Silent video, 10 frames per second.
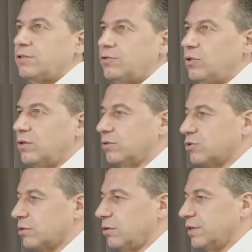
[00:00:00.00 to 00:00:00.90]
to
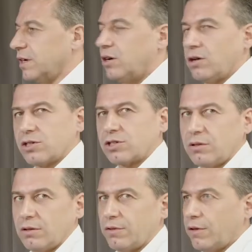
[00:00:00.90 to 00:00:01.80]
control the
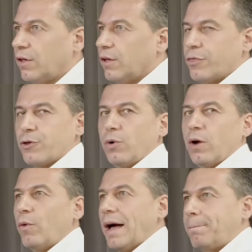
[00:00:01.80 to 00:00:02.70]
console through a
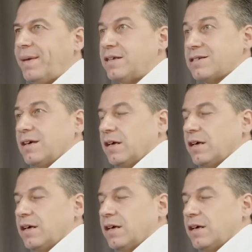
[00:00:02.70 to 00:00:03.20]
web page.